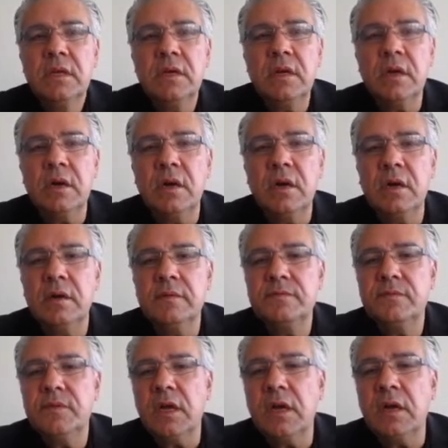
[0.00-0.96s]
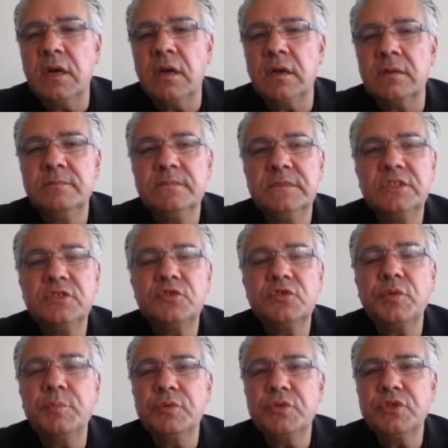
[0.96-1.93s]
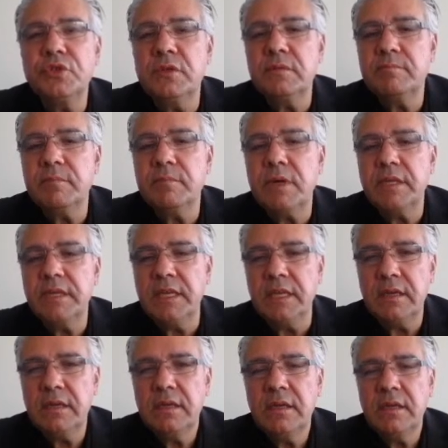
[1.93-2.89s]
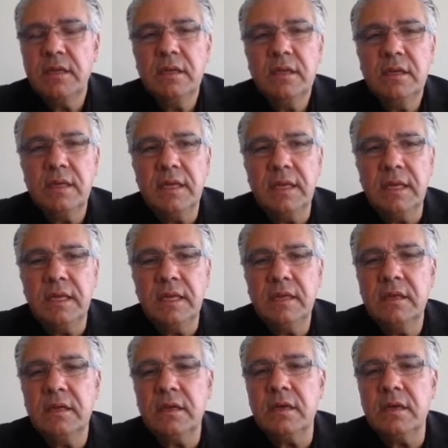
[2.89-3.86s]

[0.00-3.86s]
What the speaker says: of distribution of money in